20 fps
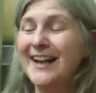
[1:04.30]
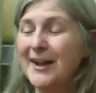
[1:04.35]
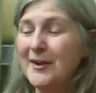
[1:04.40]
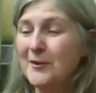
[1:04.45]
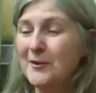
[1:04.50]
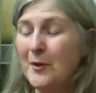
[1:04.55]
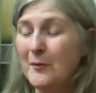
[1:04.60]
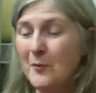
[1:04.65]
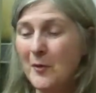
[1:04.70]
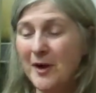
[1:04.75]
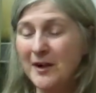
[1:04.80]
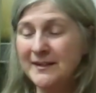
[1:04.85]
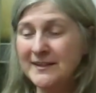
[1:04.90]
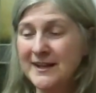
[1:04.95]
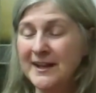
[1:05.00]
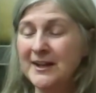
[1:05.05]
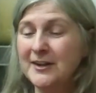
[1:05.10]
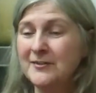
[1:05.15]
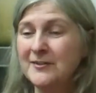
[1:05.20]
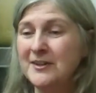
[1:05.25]
I walked
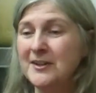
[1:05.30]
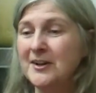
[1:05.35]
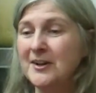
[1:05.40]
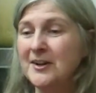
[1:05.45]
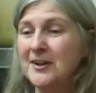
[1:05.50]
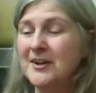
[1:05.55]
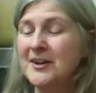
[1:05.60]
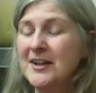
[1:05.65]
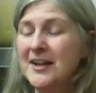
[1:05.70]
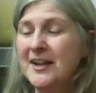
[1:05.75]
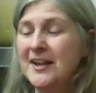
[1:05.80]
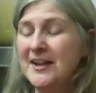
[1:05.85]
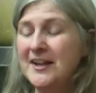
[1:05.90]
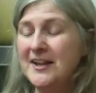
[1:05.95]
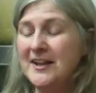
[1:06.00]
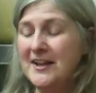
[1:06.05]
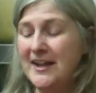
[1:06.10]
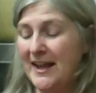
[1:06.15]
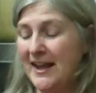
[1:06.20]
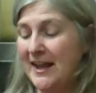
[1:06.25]
out of here,
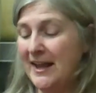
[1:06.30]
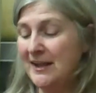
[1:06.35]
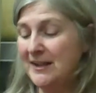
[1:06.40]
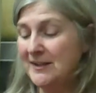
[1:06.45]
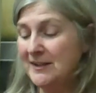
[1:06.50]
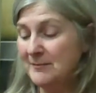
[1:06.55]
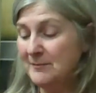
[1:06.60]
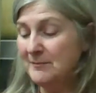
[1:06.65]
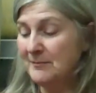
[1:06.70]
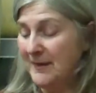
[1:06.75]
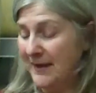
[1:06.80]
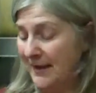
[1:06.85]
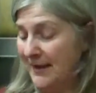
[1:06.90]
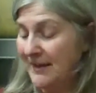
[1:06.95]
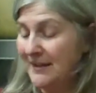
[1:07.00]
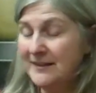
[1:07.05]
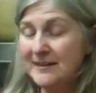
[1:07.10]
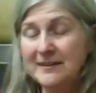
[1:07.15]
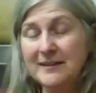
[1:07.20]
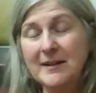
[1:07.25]
and
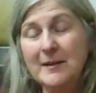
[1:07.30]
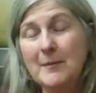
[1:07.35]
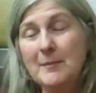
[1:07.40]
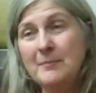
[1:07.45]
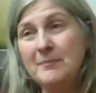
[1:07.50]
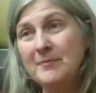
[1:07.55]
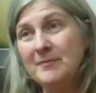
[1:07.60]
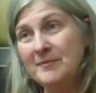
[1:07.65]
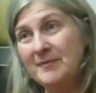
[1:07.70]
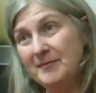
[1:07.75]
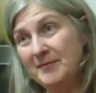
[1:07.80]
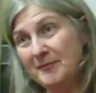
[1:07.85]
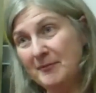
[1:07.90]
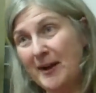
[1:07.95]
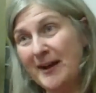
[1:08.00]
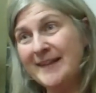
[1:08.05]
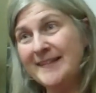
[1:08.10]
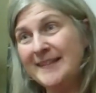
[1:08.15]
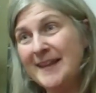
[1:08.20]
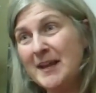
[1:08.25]
my
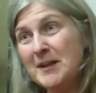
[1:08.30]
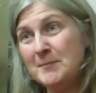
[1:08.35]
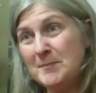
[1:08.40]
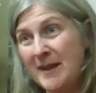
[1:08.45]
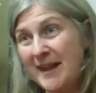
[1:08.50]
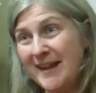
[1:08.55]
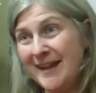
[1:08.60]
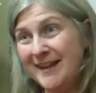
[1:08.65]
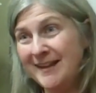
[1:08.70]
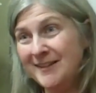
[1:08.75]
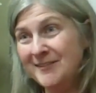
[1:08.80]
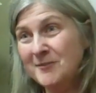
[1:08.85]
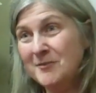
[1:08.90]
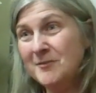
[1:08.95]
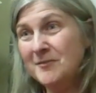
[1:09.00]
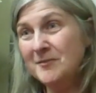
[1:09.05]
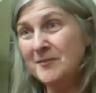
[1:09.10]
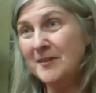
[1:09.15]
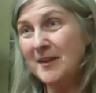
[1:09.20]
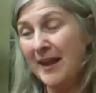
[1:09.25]
right side pain
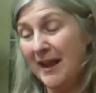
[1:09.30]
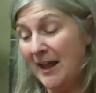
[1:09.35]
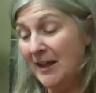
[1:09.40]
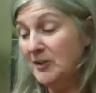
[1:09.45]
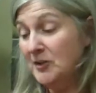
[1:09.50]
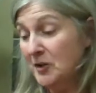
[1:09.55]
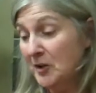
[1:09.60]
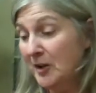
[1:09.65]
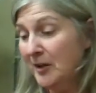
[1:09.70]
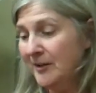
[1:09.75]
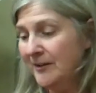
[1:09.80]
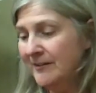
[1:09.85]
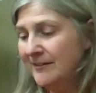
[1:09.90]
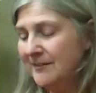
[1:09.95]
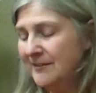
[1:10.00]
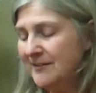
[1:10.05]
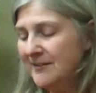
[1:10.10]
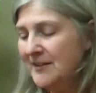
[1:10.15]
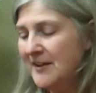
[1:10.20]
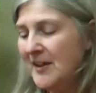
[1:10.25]
had
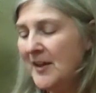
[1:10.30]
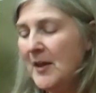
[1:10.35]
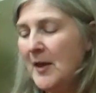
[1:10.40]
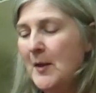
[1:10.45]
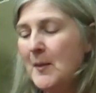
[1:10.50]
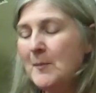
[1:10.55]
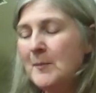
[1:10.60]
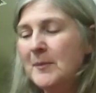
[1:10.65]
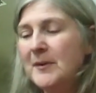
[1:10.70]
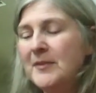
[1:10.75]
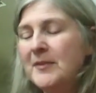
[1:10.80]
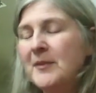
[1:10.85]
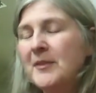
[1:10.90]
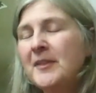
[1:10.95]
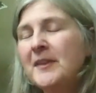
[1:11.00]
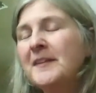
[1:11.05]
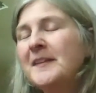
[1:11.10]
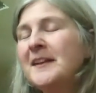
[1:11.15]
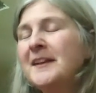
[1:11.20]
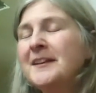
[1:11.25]
gone. But the
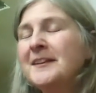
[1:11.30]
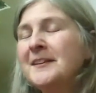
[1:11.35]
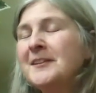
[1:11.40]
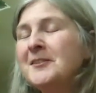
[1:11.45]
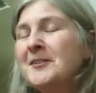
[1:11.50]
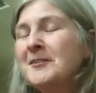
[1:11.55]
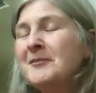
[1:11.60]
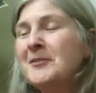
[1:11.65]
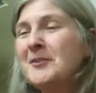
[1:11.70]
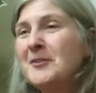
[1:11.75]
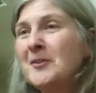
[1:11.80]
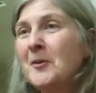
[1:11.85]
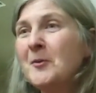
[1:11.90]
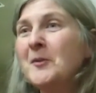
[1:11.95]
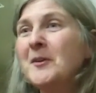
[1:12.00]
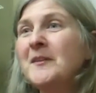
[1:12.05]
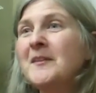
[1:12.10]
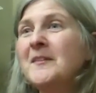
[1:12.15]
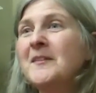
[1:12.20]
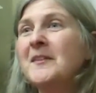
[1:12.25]
thing that I didn't even
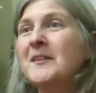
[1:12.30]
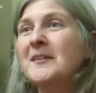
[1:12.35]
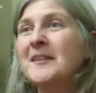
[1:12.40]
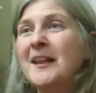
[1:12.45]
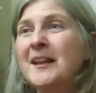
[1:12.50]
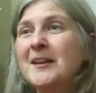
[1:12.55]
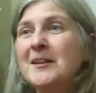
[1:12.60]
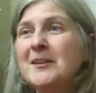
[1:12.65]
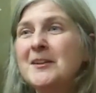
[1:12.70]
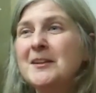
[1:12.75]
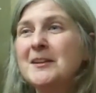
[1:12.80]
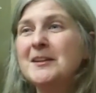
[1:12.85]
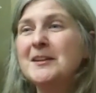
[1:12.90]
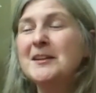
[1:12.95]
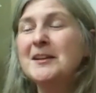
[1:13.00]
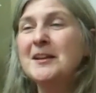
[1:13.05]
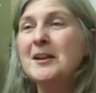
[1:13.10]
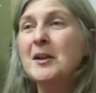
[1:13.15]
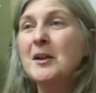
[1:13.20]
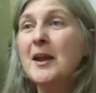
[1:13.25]
notice, that I didn't
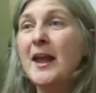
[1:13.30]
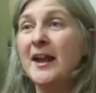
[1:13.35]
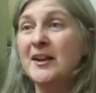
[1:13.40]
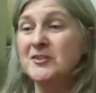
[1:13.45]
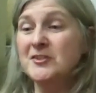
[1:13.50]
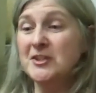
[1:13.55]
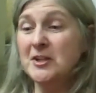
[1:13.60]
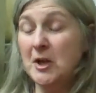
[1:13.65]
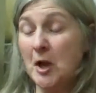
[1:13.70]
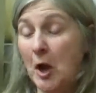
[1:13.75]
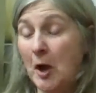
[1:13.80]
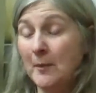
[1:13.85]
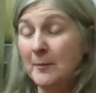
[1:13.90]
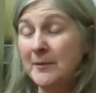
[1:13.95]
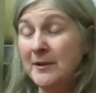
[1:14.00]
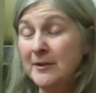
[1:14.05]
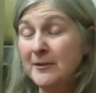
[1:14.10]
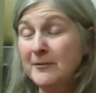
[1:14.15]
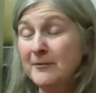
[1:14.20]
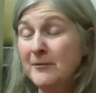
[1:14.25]
actually come
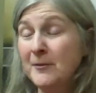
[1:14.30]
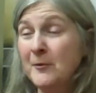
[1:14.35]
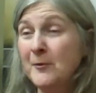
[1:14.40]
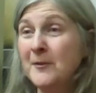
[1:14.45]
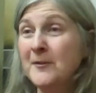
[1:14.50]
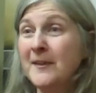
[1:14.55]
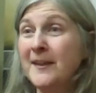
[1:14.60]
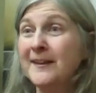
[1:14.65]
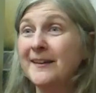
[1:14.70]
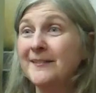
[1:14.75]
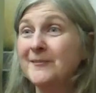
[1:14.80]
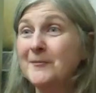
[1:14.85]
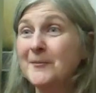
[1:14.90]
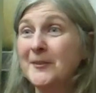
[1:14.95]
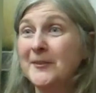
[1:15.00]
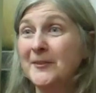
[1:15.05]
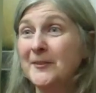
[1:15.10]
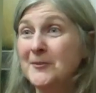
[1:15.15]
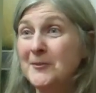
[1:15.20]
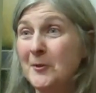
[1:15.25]
here for, that I
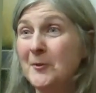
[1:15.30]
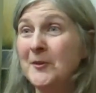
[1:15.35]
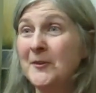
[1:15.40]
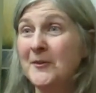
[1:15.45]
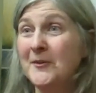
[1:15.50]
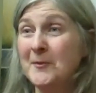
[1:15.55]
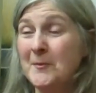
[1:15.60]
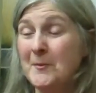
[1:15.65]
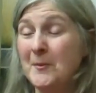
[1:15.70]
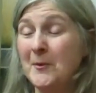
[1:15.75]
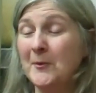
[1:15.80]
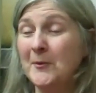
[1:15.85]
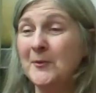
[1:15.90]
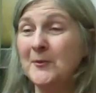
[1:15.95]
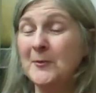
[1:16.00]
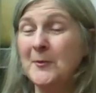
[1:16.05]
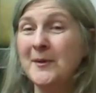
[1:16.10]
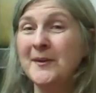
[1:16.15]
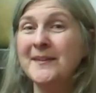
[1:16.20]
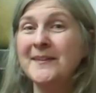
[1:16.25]
was noticed the
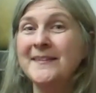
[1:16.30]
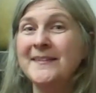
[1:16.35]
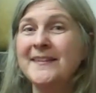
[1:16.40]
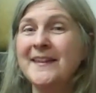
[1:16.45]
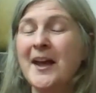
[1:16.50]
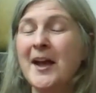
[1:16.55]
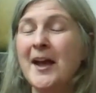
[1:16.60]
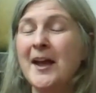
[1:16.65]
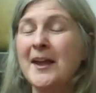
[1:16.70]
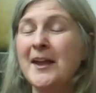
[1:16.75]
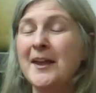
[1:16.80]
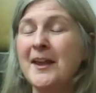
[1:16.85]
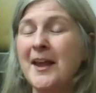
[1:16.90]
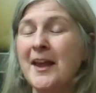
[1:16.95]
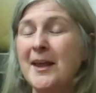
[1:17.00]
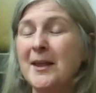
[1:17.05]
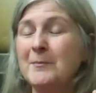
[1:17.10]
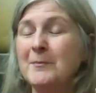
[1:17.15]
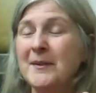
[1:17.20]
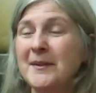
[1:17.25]
most, was I
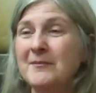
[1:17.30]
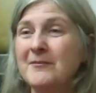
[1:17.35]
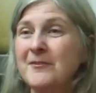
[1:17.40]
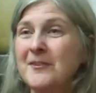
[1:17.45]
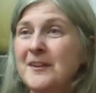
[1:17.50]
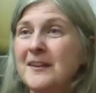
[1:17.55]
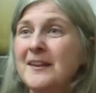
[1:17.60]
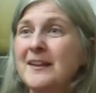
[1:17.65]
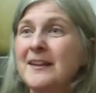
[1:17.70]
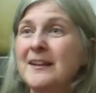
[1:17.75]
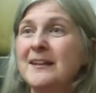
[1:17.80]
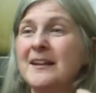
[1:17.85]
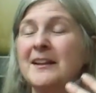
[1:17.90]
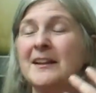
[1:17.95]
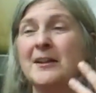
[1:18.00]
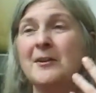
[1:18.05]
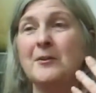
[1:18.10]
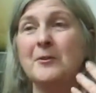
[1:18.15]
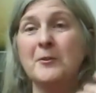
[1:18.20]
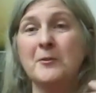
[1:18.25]
had been feeling,
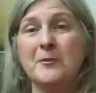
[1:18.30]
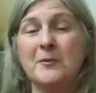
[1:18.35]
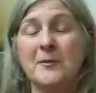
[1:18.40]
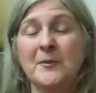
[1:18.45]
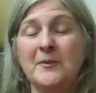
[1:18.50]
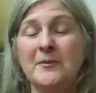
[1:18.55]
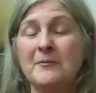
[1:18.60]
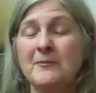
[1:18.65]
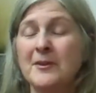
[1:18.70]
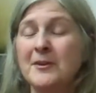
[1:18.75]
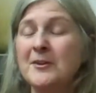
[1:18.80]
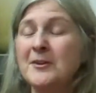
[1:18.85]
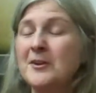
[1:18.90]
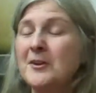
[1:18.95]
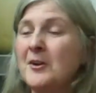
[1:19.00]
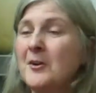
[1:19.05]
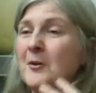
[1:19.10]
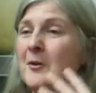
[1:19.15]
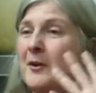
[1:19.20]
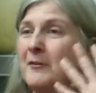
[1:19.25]
and I don't know if it was
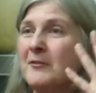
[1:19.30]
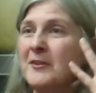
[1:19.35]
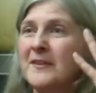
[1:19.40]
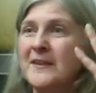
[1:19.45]
vertigo, I